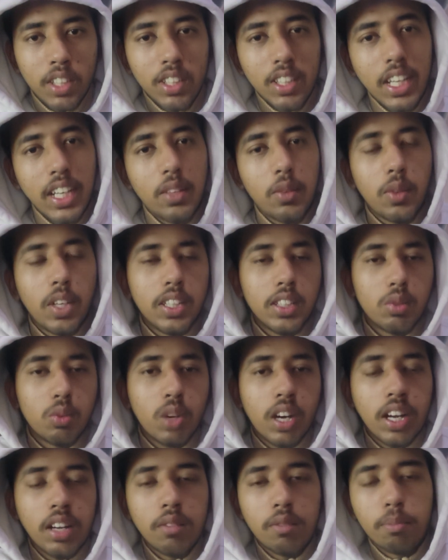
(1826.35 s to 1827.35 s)
That was
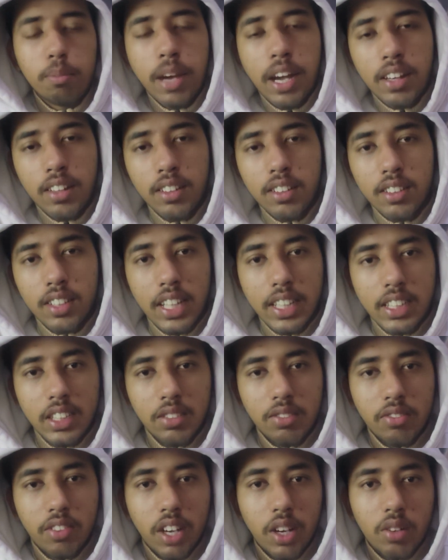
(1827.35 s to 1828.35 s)
one pattern that he
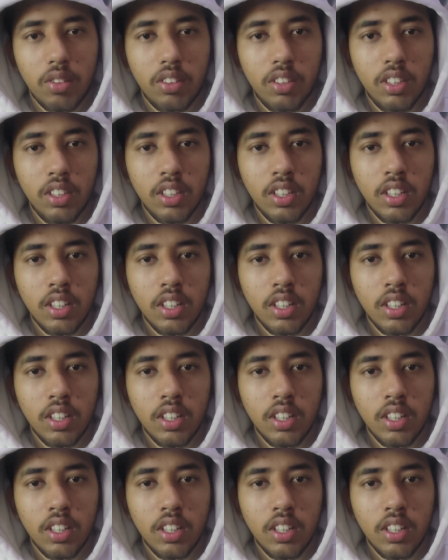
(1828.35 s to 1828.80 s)
found.